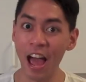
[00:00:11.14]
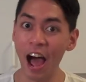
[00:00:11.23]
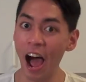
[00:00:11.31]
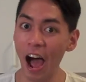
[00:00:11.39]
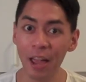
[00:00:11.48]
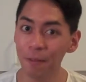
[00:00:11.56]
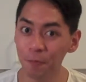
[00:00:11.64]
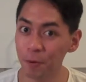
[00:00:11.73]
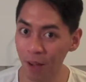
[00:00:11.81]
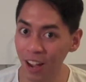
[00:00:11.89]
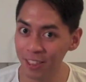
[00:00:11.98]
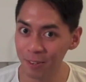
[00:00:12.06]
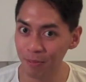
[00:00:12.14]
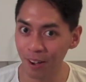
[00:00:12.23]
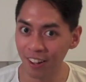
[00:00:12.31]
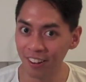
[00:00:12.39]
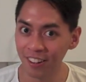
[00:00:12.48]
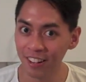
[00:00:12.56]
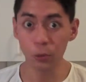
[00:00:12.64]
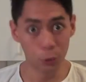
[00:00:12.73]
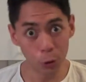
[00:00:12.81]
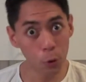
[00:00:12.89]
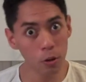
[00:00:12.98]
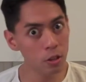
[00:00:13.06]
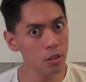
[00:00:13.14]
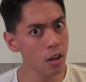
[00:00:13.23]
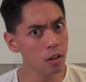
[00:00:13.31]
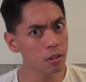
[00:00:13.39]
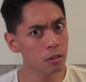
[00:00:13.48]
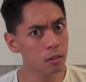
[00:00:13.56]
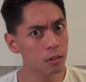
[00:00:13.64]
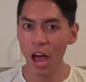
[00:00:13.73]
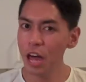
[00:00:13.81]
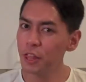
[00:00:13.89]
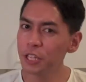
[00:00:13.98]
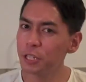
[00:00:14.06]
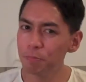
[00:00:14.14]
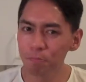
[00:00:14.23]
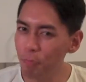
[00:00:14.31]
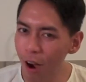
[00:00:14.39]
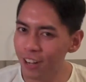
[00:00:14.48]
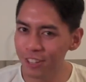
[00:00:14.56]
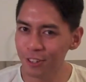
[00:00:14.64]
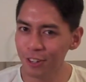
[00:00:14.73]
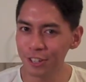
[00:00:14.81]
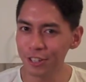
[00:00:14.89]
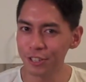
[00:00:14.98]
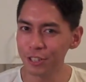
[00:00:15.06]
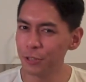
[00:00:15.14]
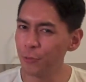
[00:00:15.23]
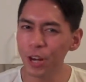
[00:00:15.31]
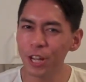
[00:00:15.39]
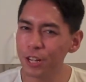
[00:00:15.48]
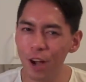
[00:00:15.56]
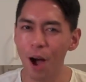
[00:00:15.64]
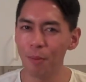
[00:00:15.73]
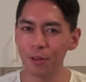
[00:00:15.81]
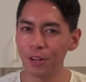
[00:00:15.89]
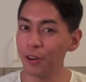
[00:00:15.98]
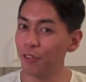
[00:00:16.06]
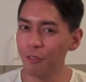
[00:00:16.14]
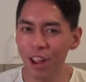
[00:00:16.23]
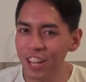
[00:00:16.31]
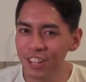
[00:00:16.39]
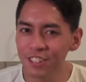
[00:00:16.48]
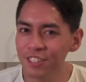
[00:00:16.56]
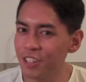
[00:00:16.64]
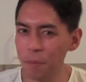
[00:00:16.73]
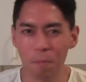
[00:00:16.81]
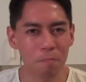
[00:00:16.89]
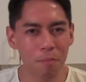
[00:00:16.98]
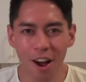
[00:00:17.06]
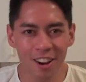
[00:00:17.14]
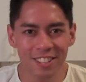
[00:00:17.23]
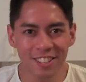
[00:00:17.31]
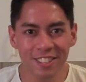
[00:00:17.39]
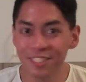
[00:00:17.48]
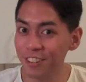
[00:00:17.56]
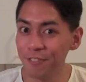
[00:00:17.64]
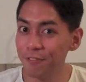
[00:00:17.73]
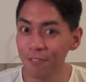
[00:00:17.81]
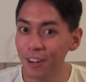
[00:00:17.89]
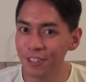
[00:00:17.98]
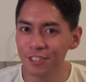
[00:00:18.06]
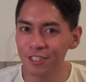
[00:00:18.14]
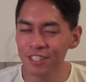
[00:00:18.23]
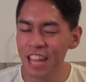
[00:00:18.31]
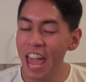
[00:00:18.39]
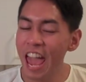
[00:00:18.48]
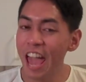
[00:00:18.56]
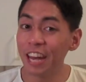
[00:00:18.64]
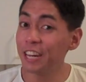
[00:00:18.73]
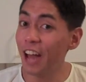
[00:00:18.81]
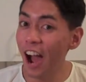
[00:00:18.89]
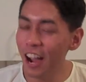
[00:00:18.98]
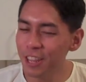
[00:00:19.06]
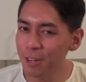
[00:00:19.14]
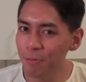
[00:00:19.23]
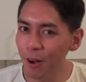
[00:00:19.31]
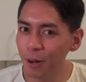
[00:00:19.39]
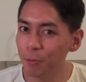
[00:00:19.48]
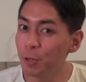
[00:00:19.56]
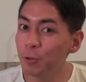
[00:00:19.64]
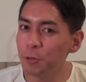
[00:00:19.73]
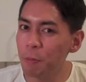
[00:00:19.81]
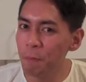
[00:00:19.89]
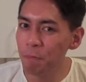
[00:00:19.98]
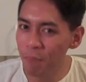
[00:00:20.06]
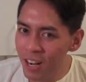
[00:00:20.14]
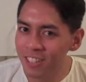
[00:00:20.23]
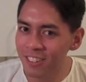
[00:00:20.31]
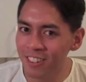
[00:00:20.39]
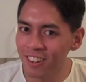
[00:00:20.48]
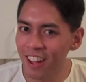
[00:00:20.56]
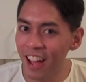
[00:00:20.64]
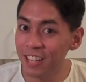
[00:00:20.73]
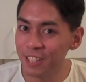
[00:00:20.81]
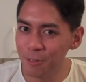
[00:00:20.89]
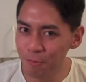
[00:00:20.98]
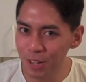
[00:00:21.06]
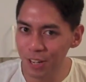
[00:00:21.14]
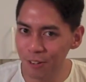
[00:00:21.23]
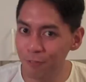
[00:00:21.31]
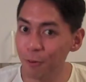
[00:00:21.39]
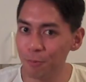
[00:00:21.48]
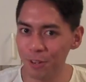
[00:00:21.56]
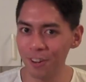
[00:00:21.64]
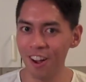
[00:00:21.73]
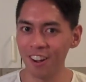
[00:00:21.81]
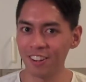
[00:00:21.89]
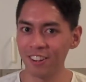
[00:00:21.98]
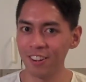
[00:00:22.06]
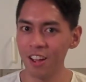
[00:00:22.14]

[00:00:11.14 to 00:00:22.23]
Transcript: I am from Hyderabad. You know what is that? This particular dish is very common in weddings and parties and functions, and in Hyderabad we use mutton as the meat for biryani.